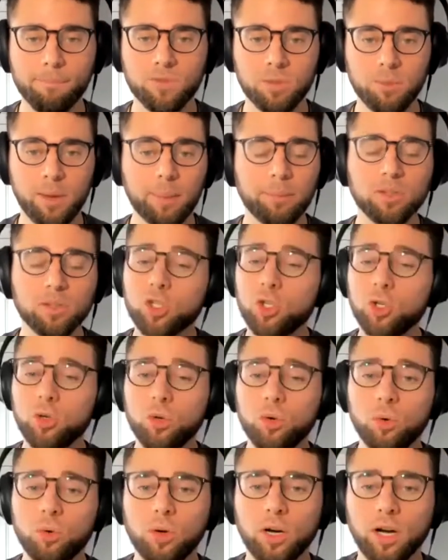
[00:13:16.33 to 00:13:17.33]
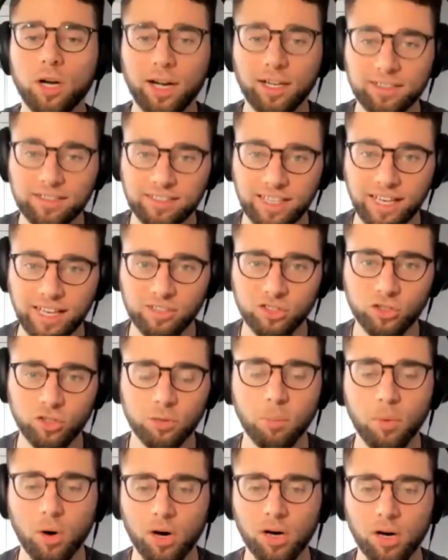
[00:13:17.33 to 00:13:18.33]
to be able to assess
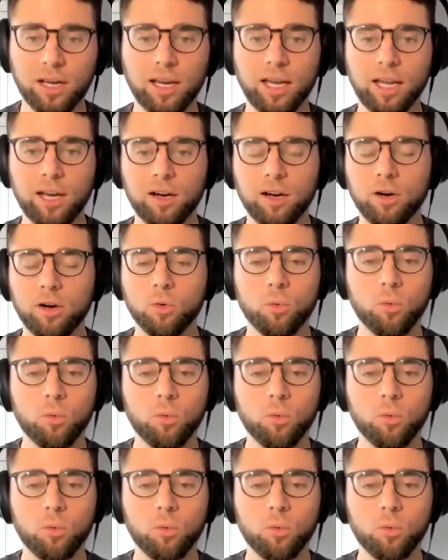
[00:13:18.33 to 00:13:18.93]
your market,